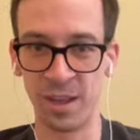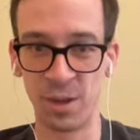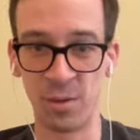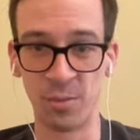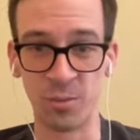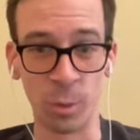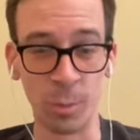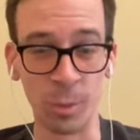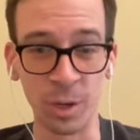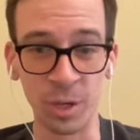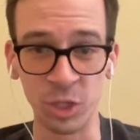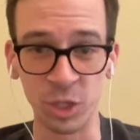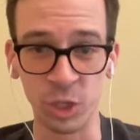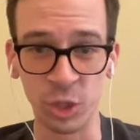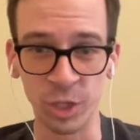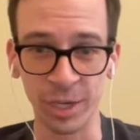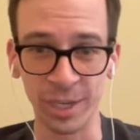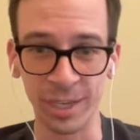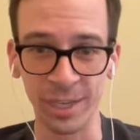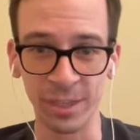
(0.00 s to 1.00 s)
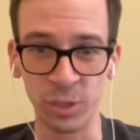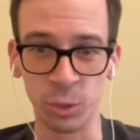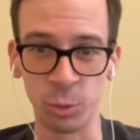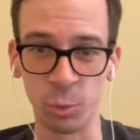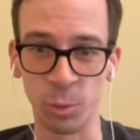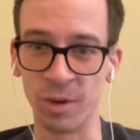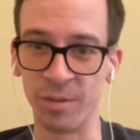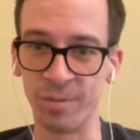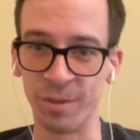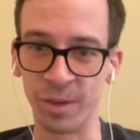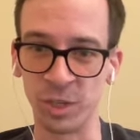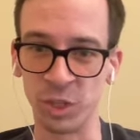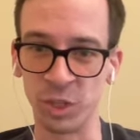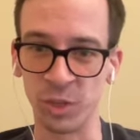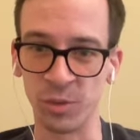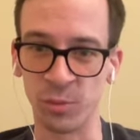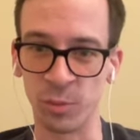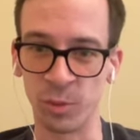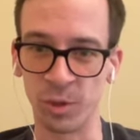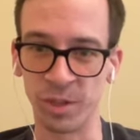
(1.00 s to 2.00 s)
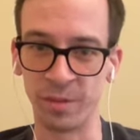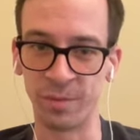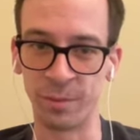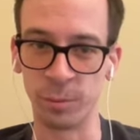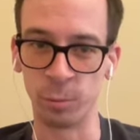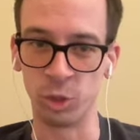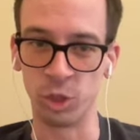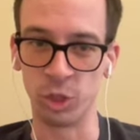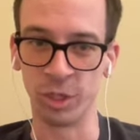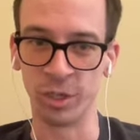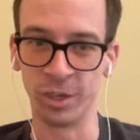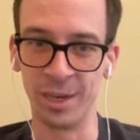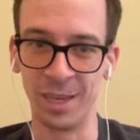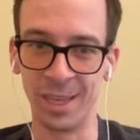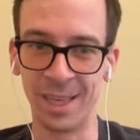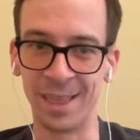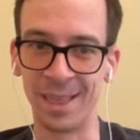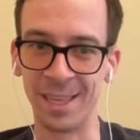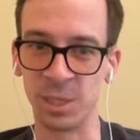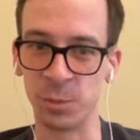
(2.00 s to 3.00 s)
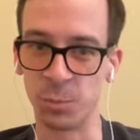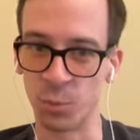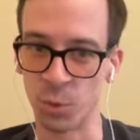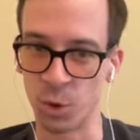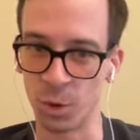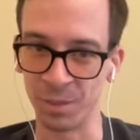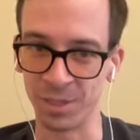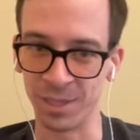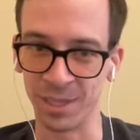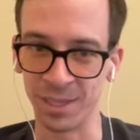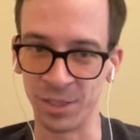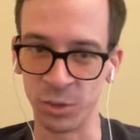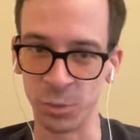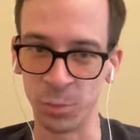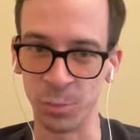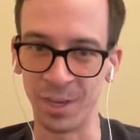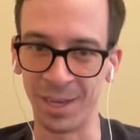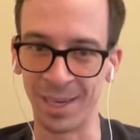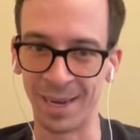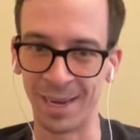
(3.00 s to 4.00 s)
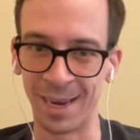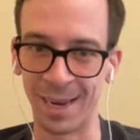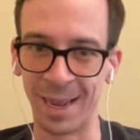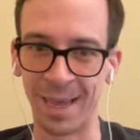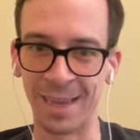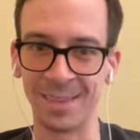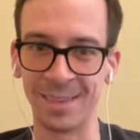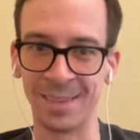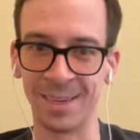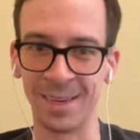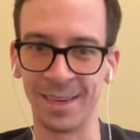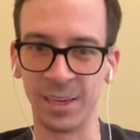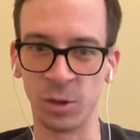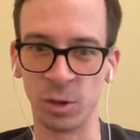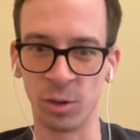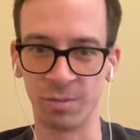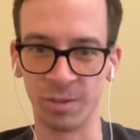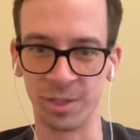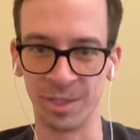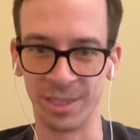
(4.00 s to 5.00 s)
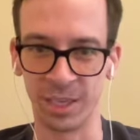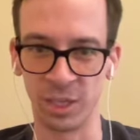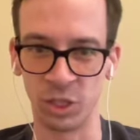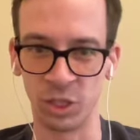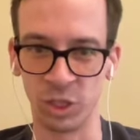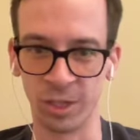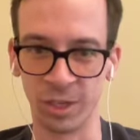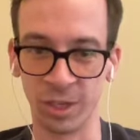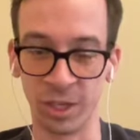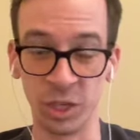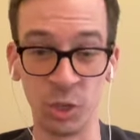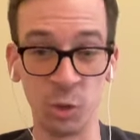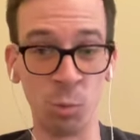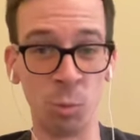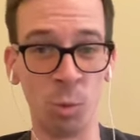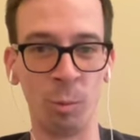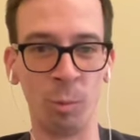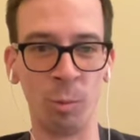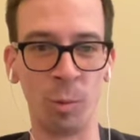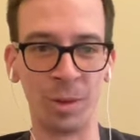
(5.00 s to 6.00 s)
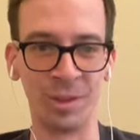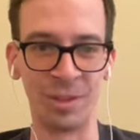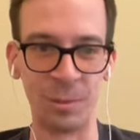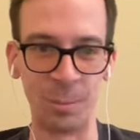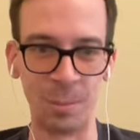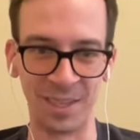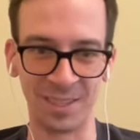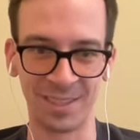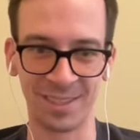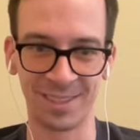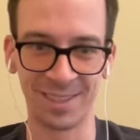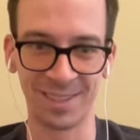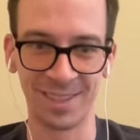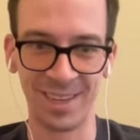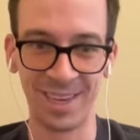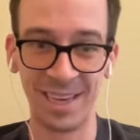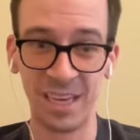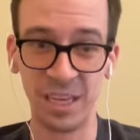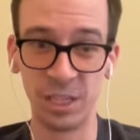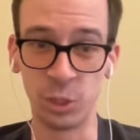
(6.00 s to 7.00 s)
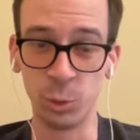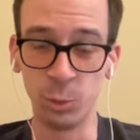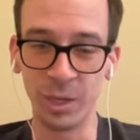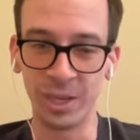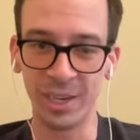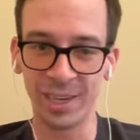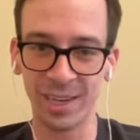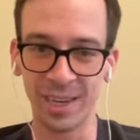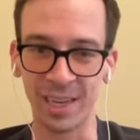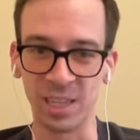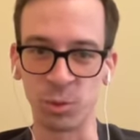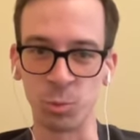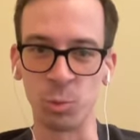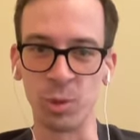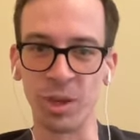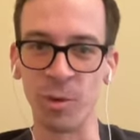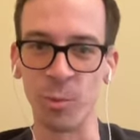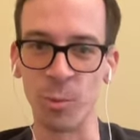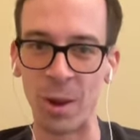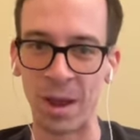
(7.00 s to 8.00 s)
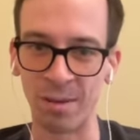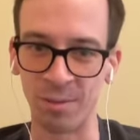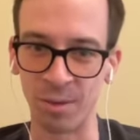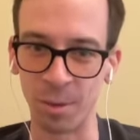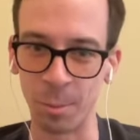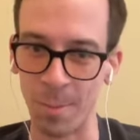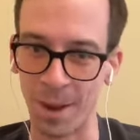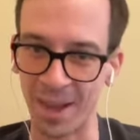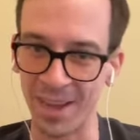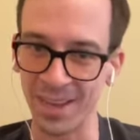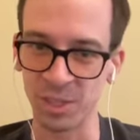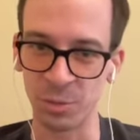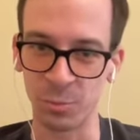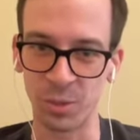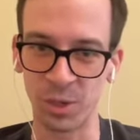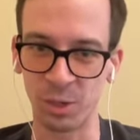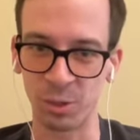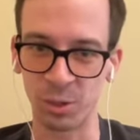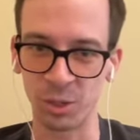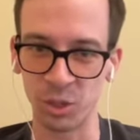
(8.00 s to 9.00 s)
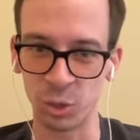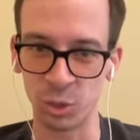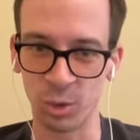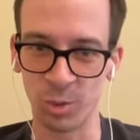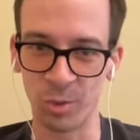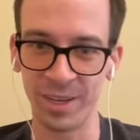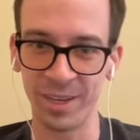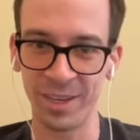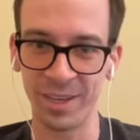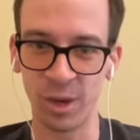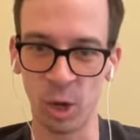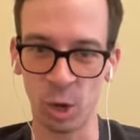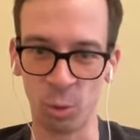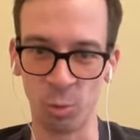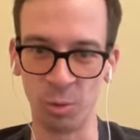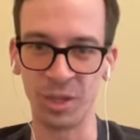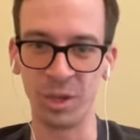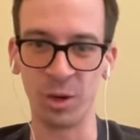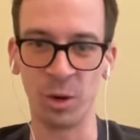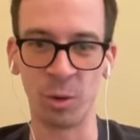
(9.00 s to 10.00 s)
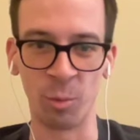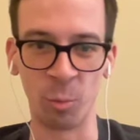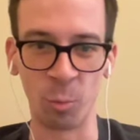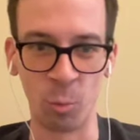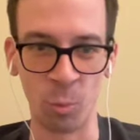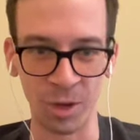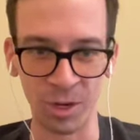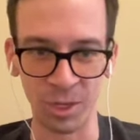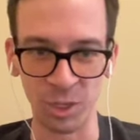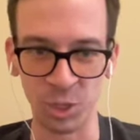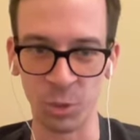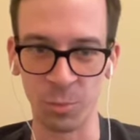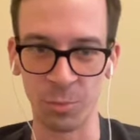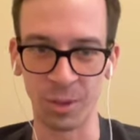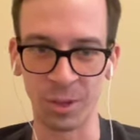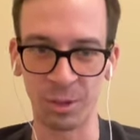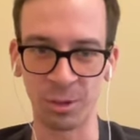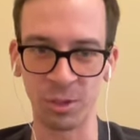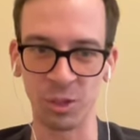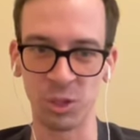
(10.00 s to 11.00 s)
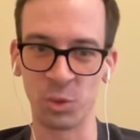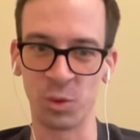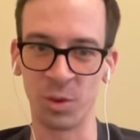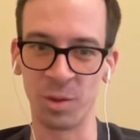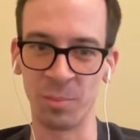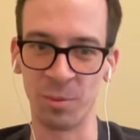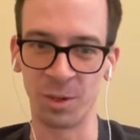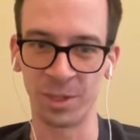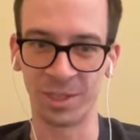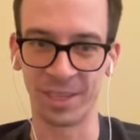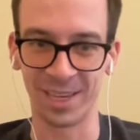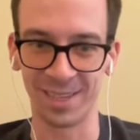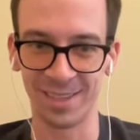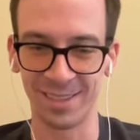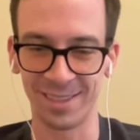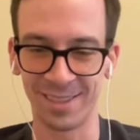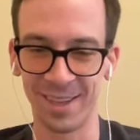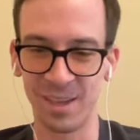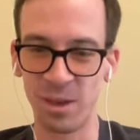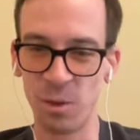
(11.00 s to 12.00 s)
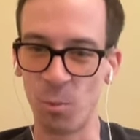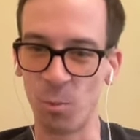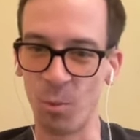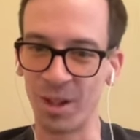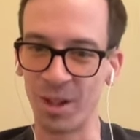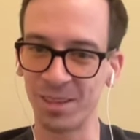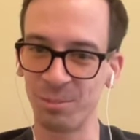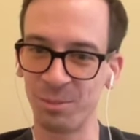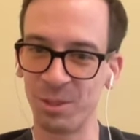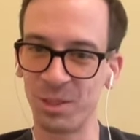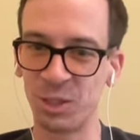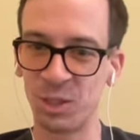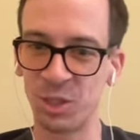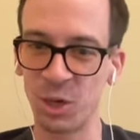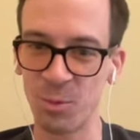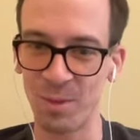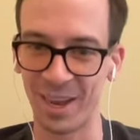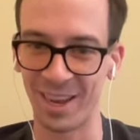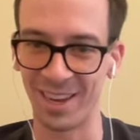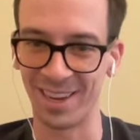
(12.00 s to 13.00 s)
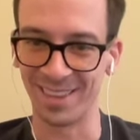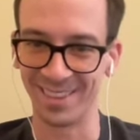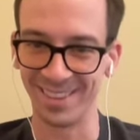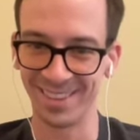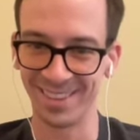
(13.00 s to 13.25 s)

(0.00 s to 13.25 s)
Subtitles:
From her journey to her vision for the future, this promises to be an enlightening conversation you won't want to miss. Tune in as we unravel Maya's Bitcoin story only on What is Your Bitcoin Story podcast. Welcome to the show, Maya.